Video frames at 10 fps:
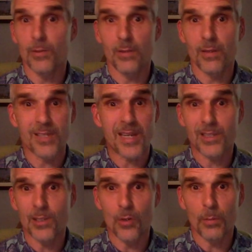it's
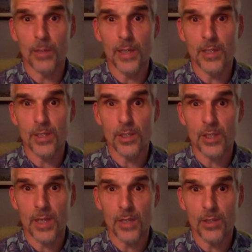actually normal aging
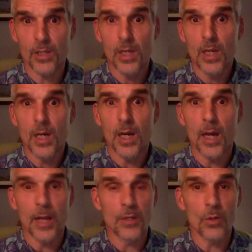change.
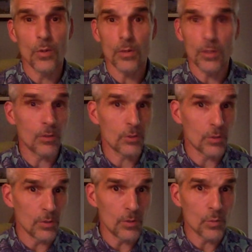I don't
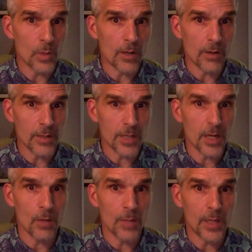use wear and tear
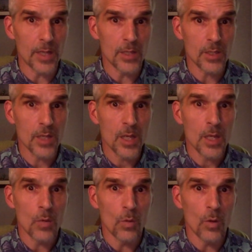because
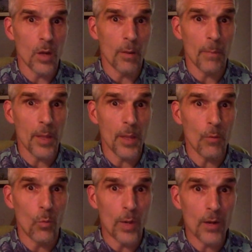
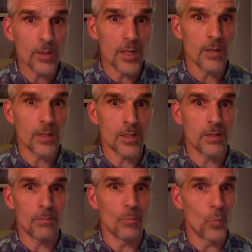wear and tear doesn't
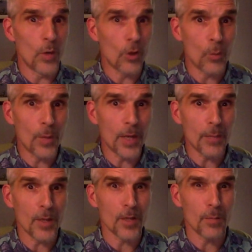wear out body
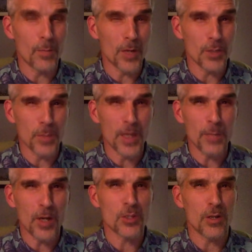parts. Body
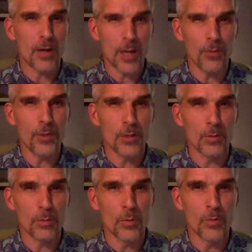parts are healthier
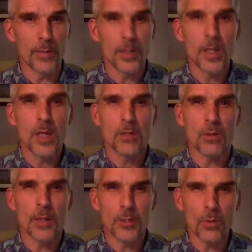with movement. So I
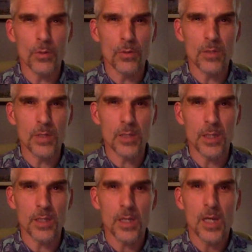don't use these
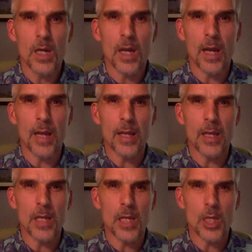things. I
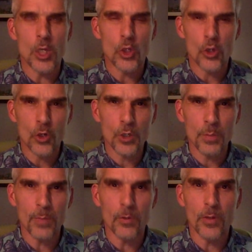encourage
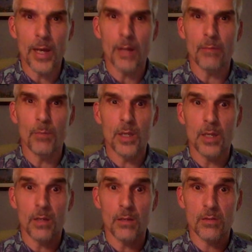people that being